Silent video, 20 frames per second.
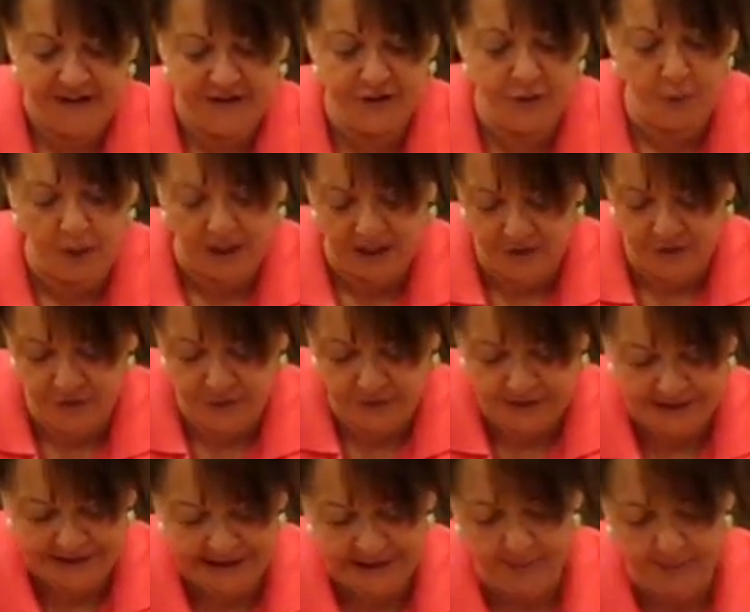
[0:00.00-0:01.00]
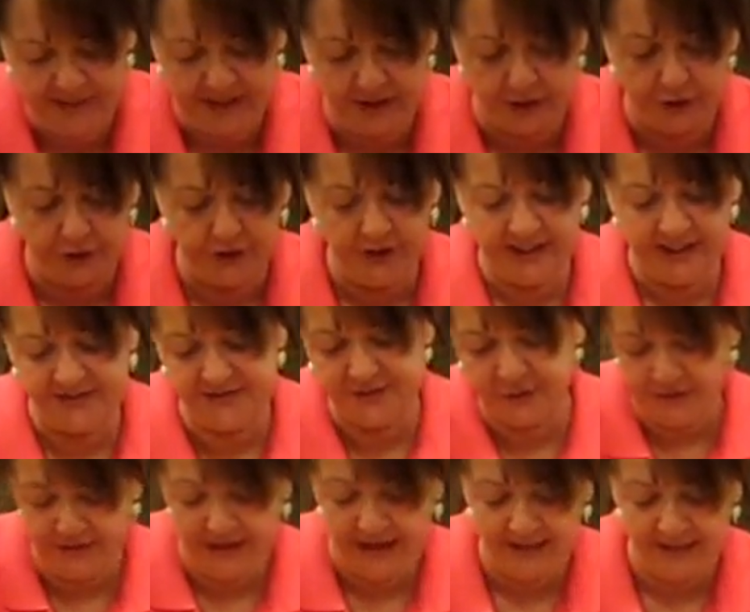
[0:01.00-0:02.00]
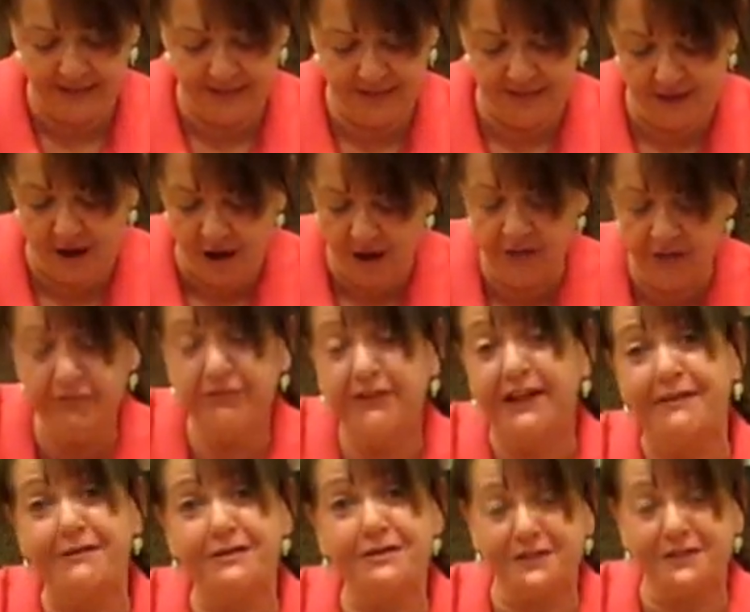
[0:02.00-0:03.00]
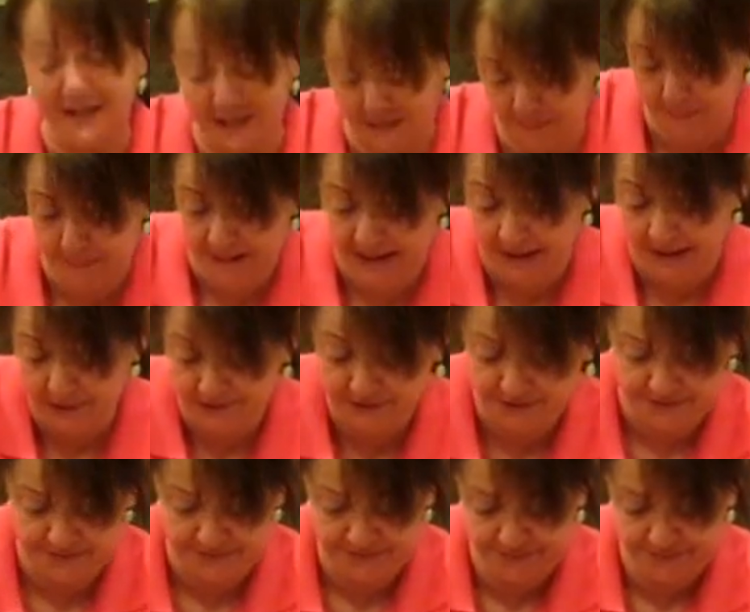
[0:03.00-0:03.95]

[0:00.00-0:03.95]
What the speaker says: fact, you want to do it a little bit early so that all the flavors can meld.